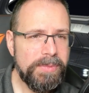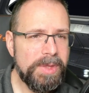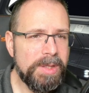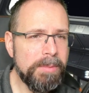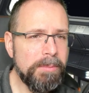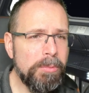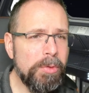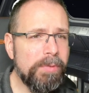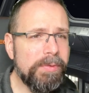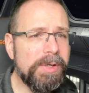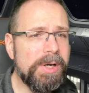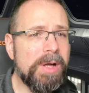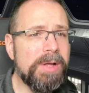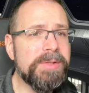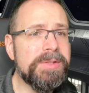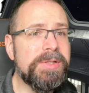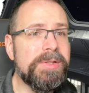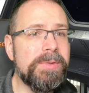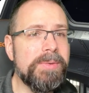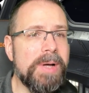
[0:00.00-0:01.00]
Moving on
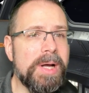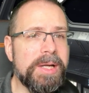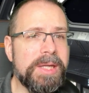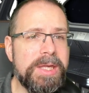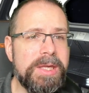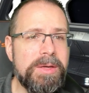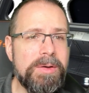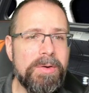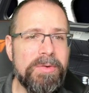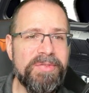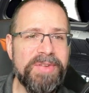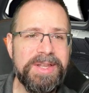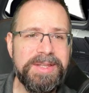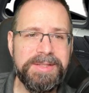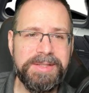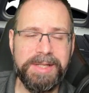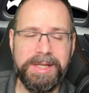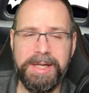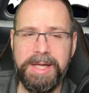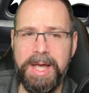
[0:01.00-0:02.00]
to uh, Keo
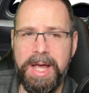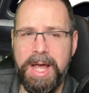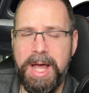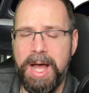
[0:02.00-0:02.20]
Venzee.